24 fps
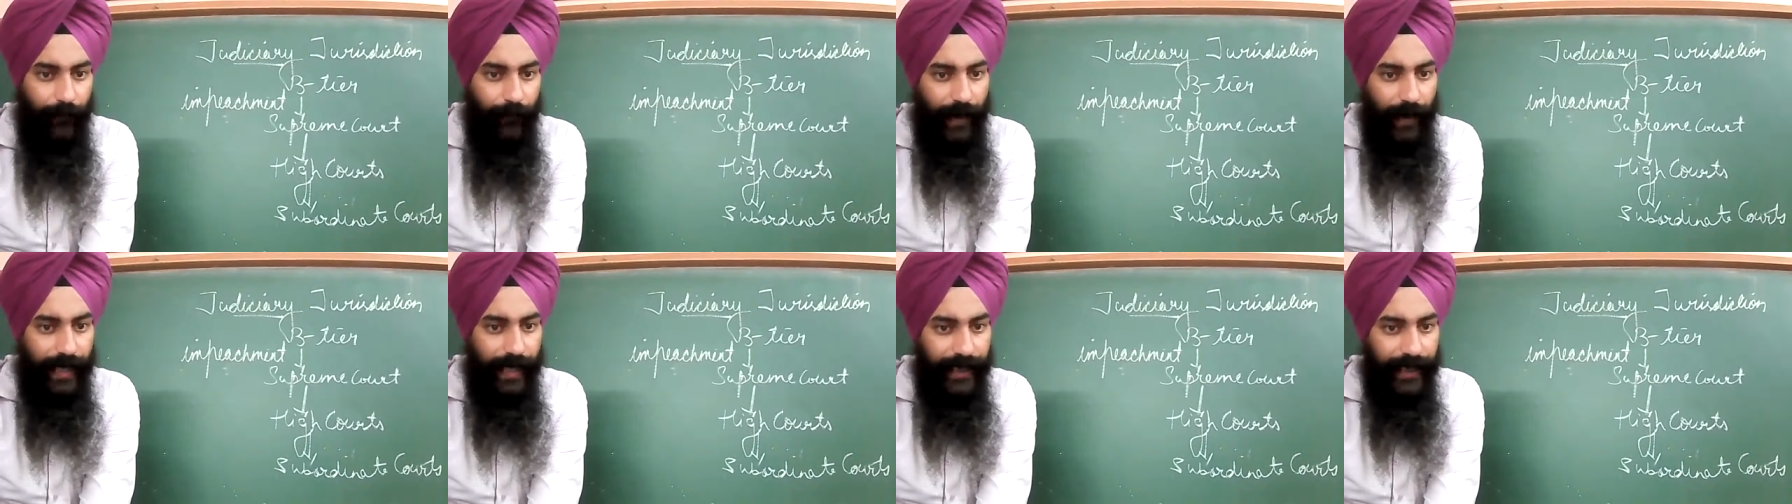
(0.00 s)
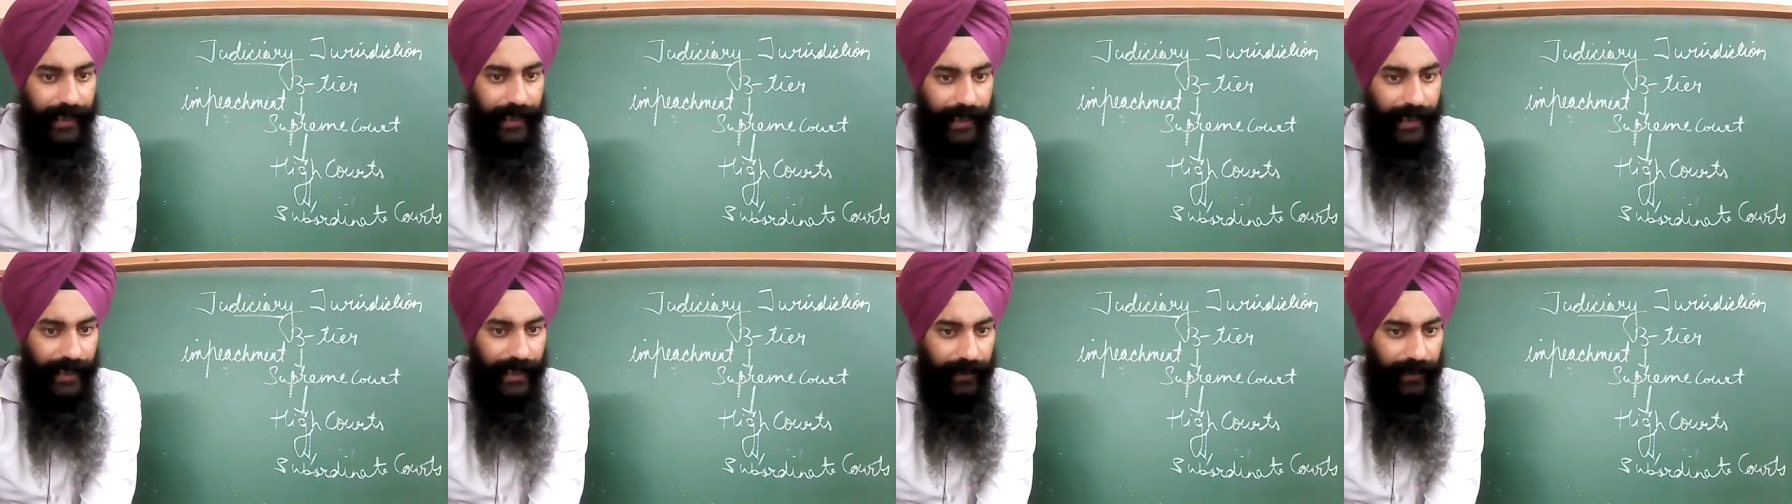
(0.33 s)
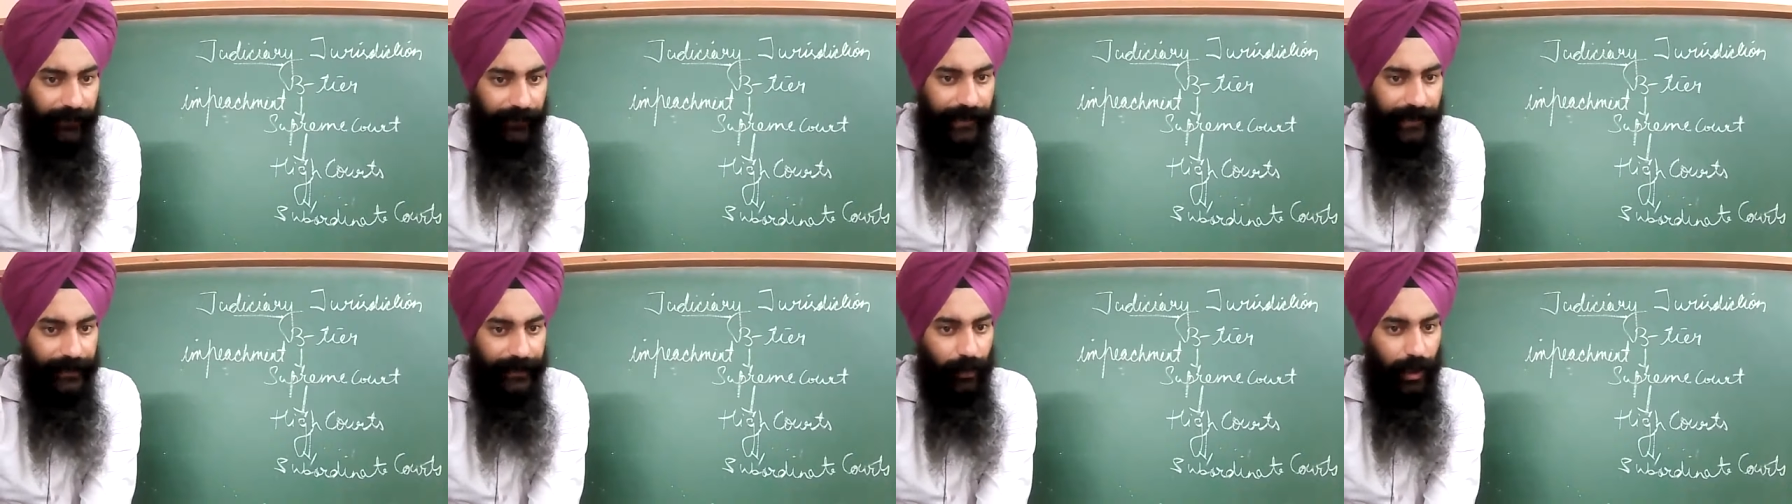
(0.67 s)
an
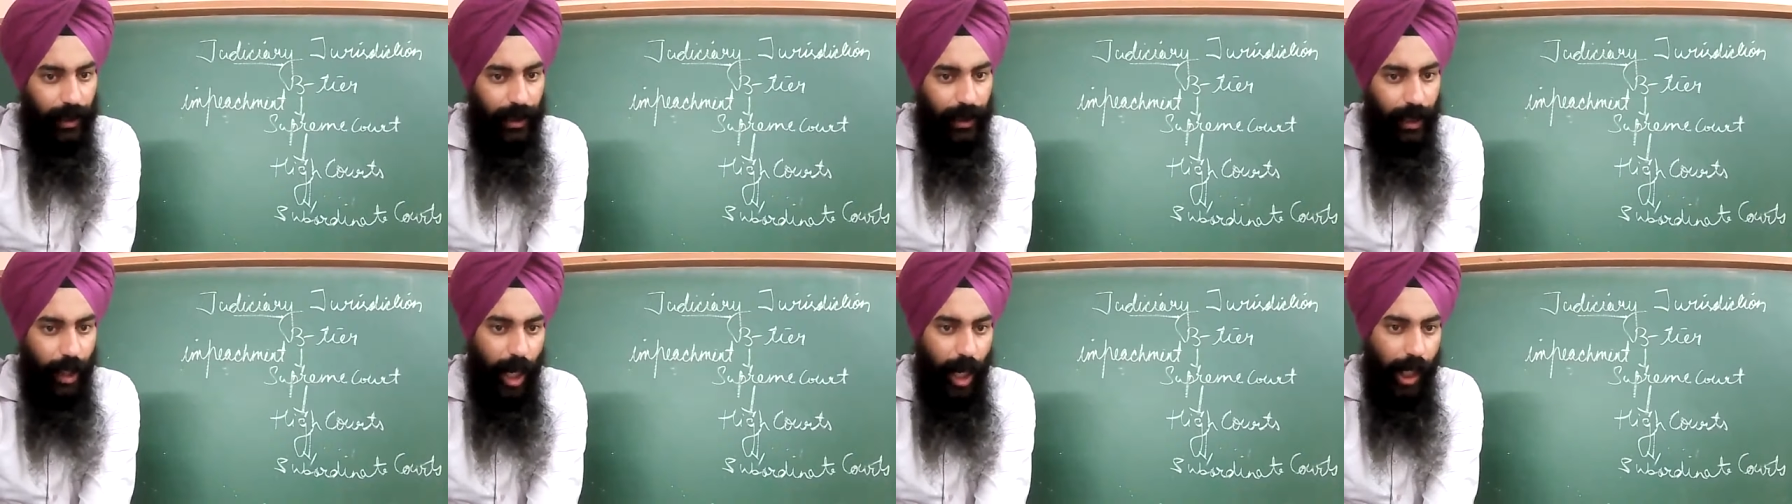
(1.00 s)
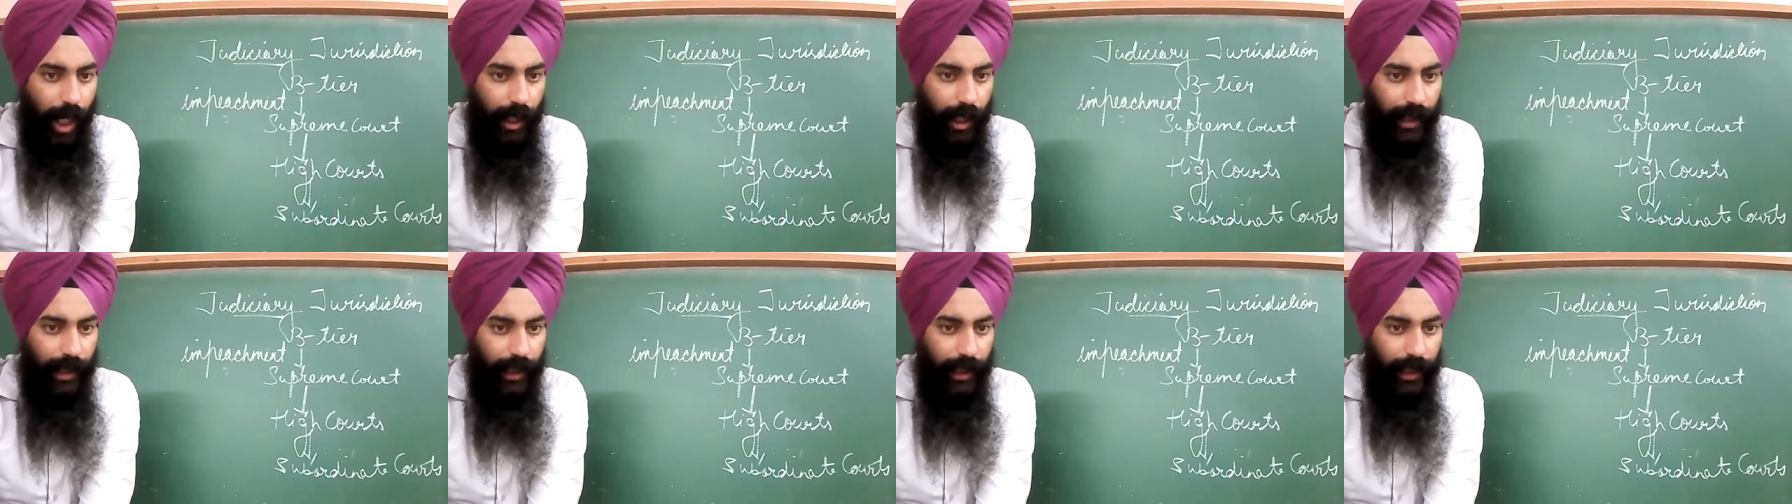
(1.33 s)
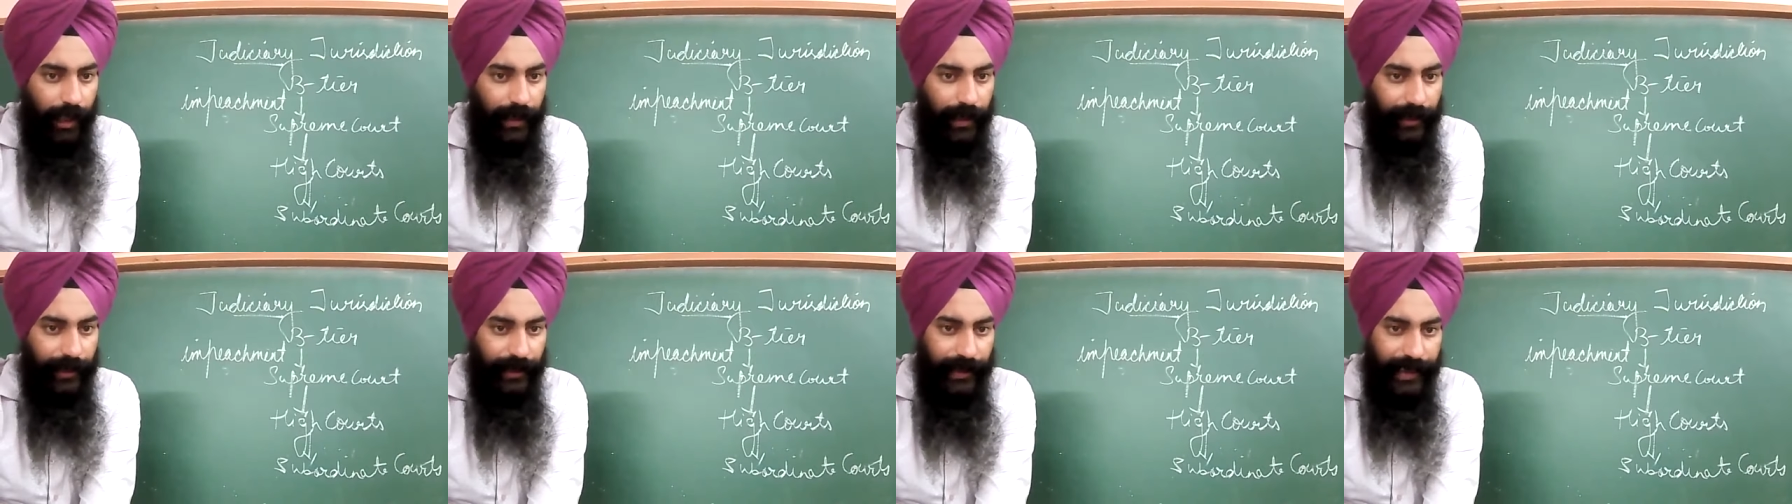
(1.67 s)
individual or
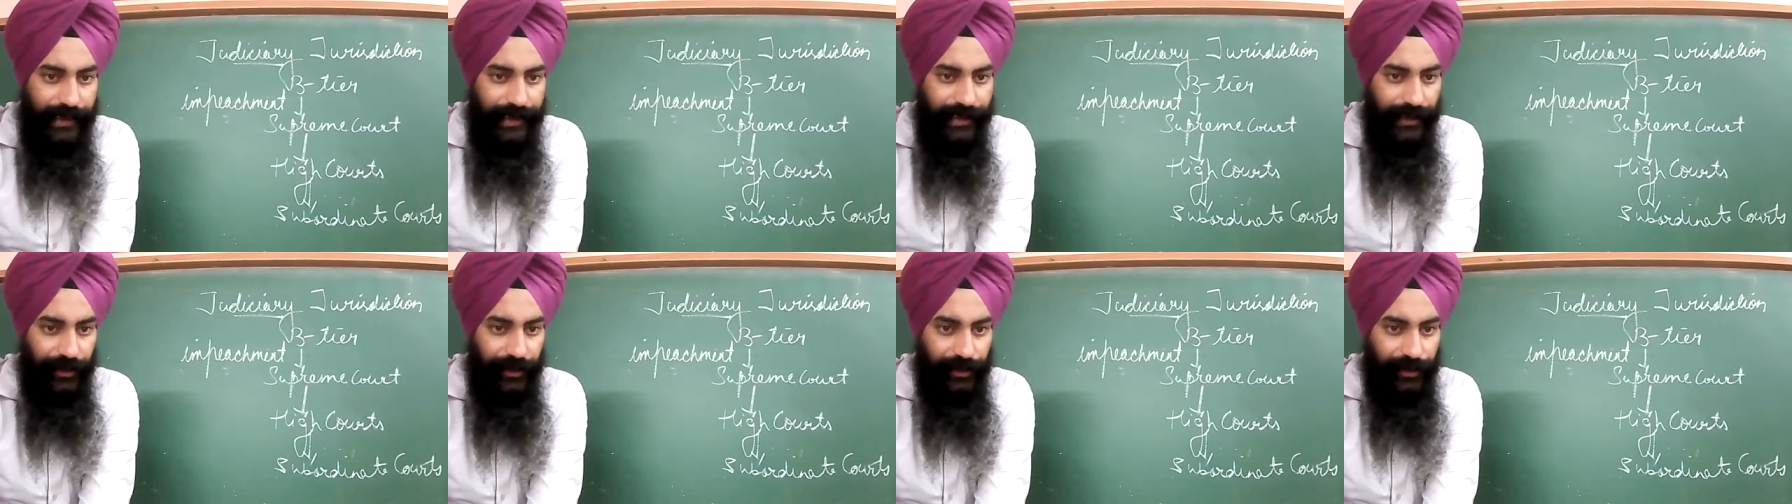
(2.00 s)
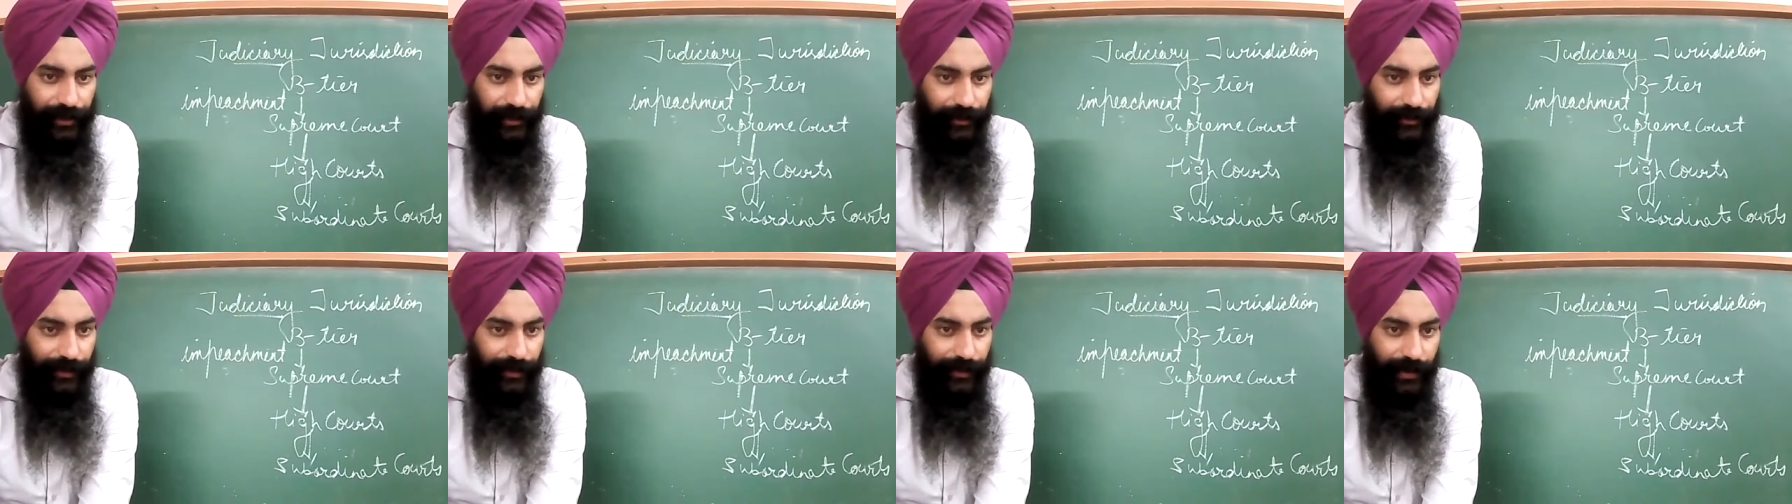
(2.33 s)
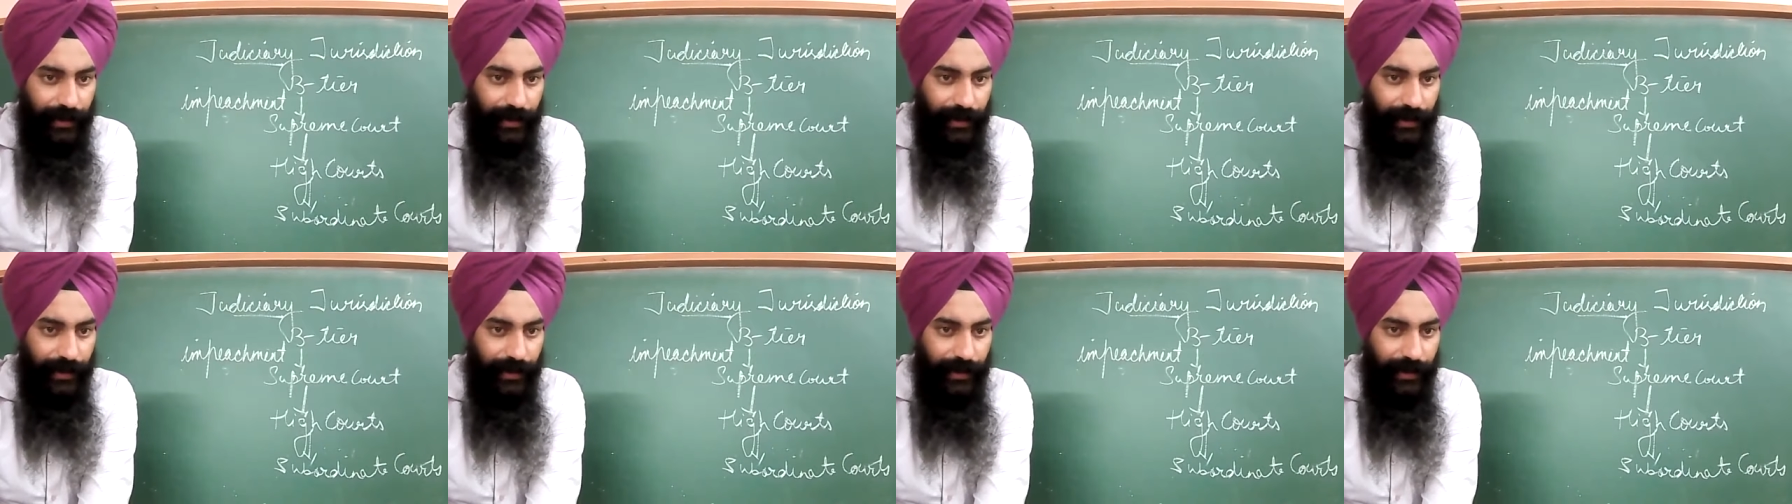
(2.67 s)
organization.